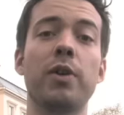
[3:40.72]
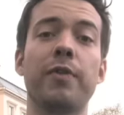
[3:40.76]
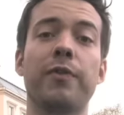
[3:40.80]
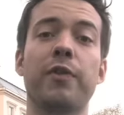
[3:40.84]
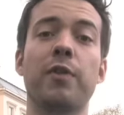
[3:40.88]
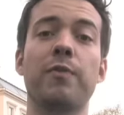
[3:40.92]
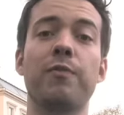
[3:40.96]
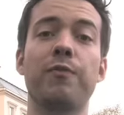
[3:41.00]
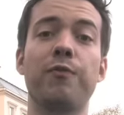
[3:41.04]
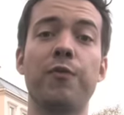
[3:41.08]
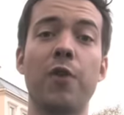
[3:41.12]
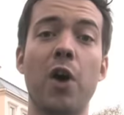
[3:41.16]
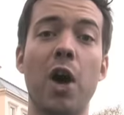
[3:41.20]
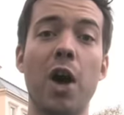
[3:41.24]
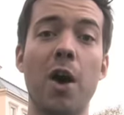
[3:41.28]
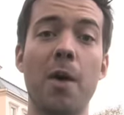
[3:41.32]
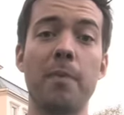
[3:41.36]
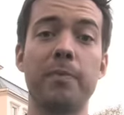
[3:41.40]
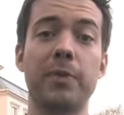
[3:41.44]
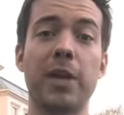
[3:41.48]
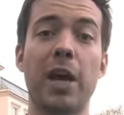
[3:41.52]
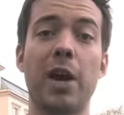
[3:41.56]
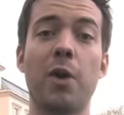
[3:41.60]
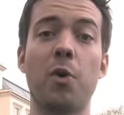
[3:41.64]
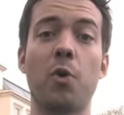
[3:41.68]
have
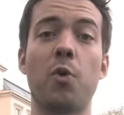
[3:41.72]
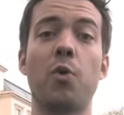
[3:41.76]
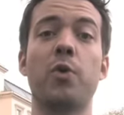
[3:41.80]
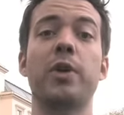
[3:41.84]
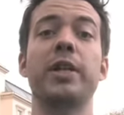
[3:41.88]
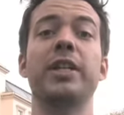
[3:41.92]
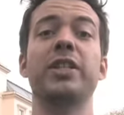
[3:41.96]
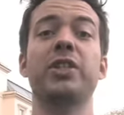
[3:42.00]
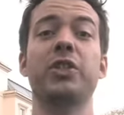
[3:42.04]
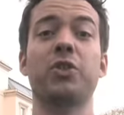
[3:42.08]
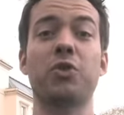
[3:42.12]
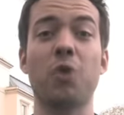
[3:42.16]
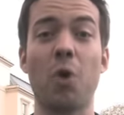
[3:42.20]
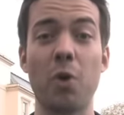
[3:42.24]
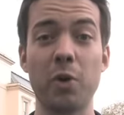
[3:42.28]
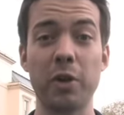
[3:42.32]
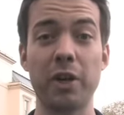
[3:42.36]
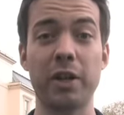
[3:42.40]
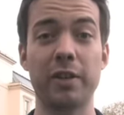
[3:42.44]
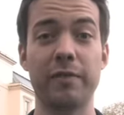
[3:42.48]
confirmed their already strong